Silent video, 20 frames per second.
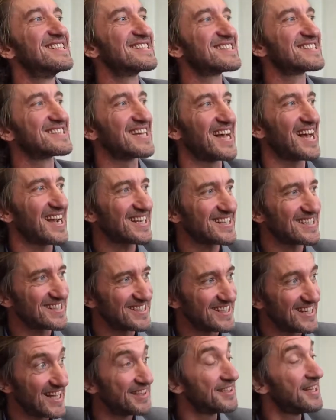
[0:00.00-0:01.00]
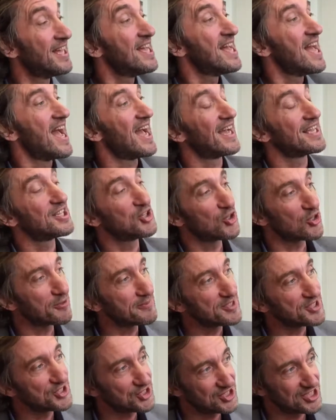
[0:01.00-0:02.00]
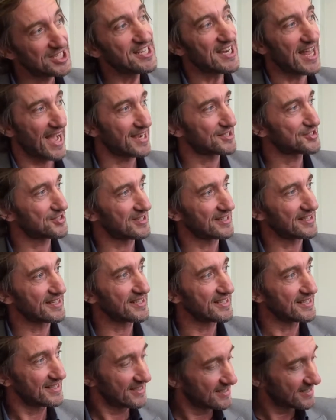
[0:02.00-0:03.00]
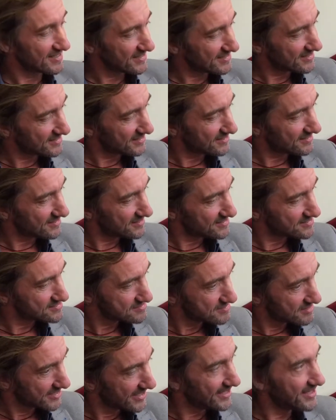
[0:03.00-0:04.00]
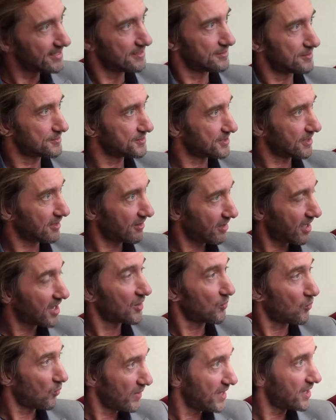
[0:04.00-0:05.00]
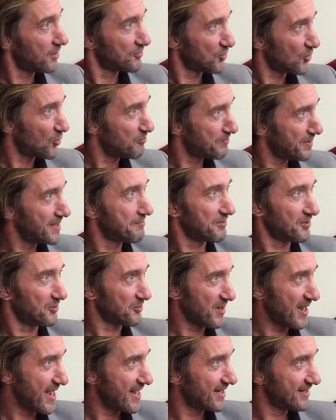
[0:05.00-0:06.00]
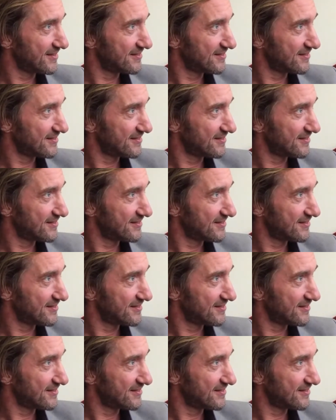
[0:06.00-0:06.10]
Exactly. And your machine actually yields a lot of well-known people, right?